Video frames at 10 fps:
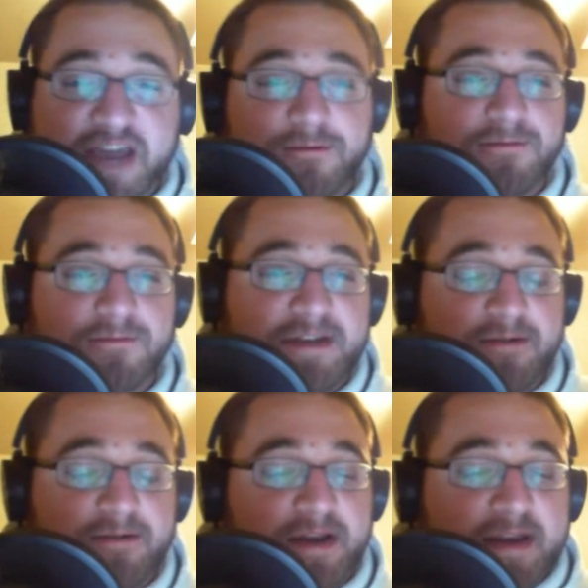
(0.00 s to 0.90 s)
So
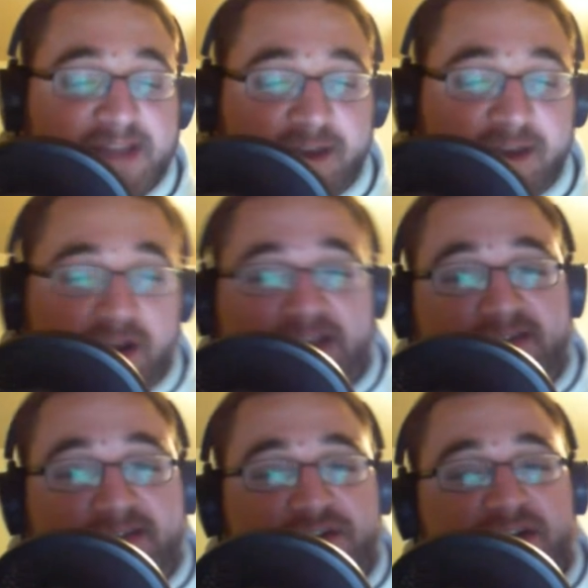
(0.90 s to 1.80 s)
thank you guys for
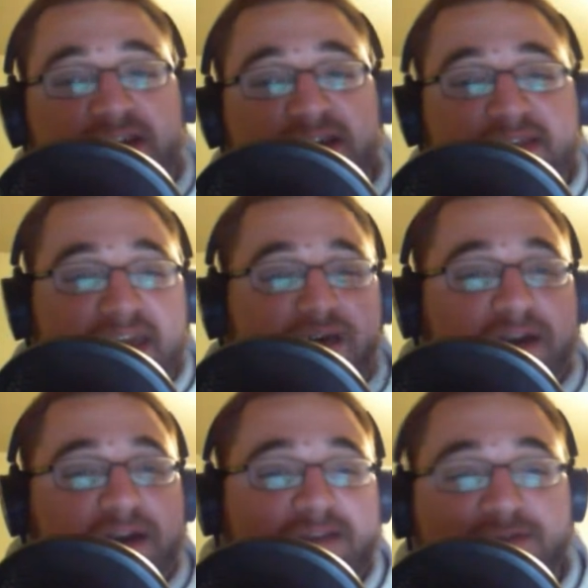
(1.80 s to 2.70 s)
tuning in. Thank you guys
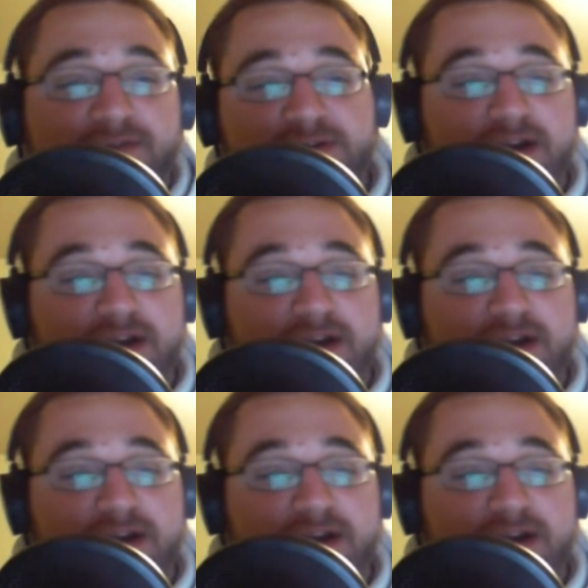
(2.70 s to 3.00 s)
for